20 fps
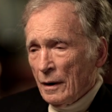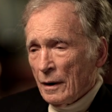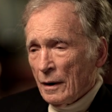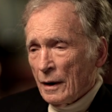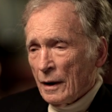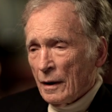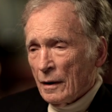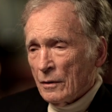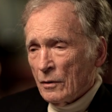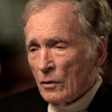
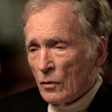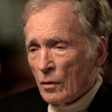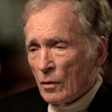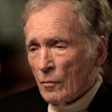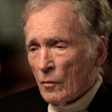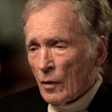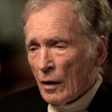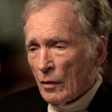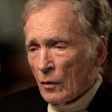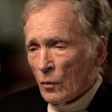and knew
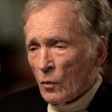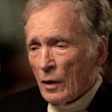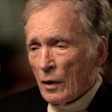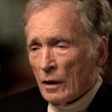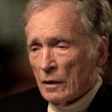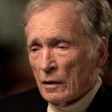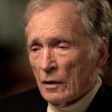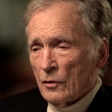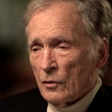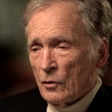him rather
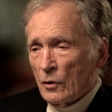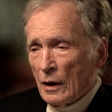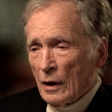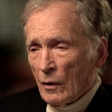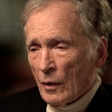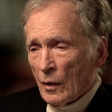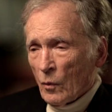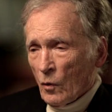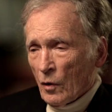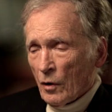well and knew how
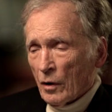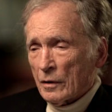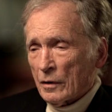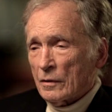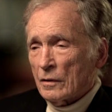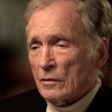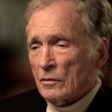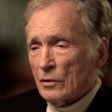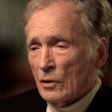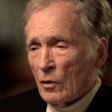he worked
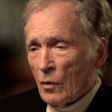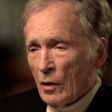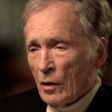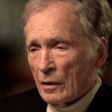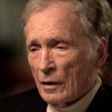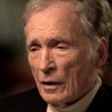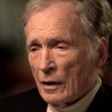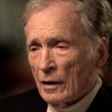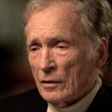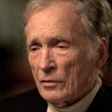and so
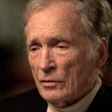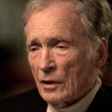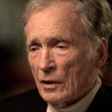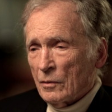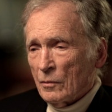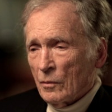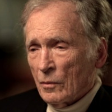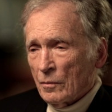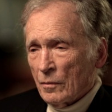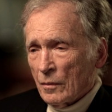on. And I
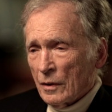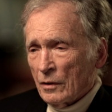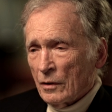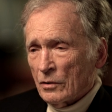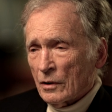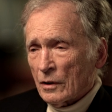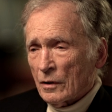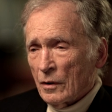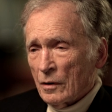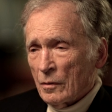said, is
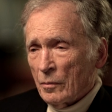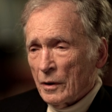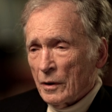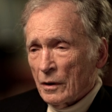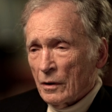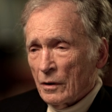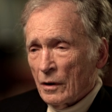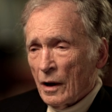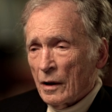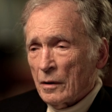it going to be
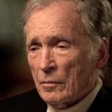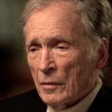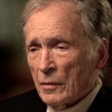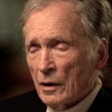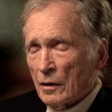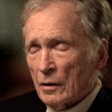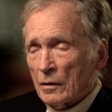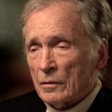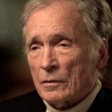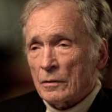a
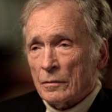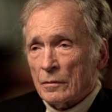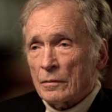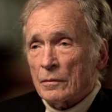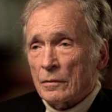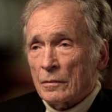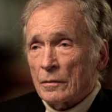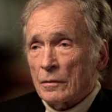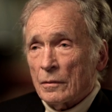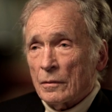nightmare
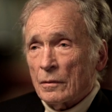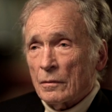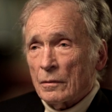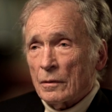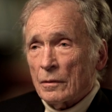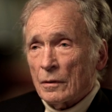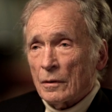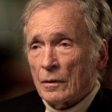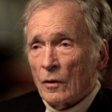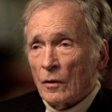
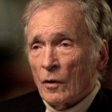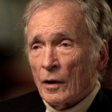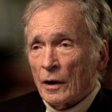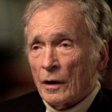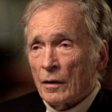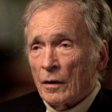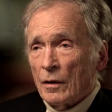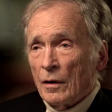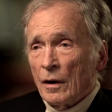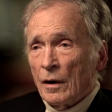
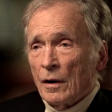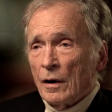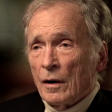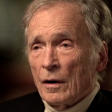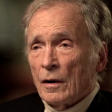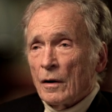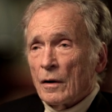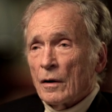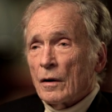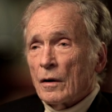going
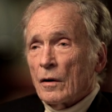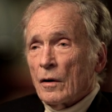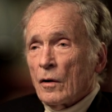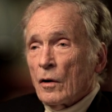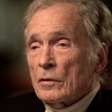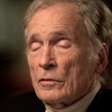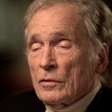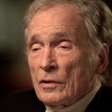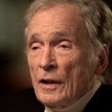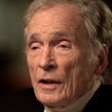
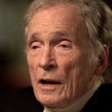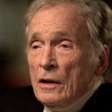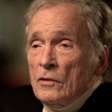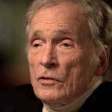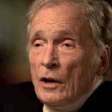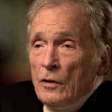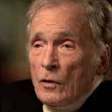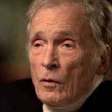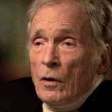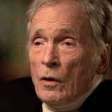on stage?
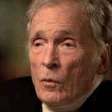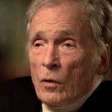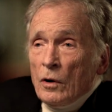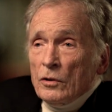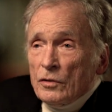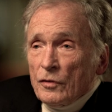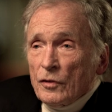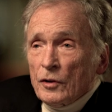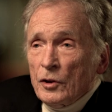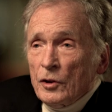I know it was
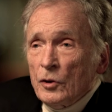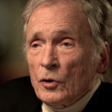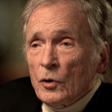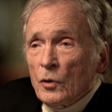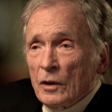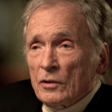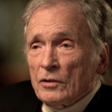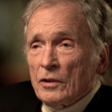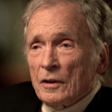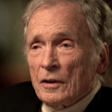for you,
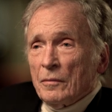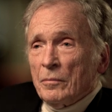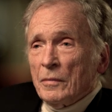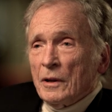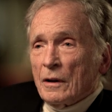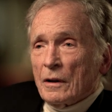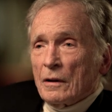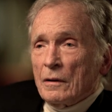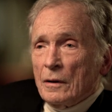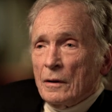as he
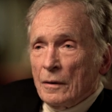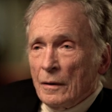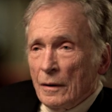admitted.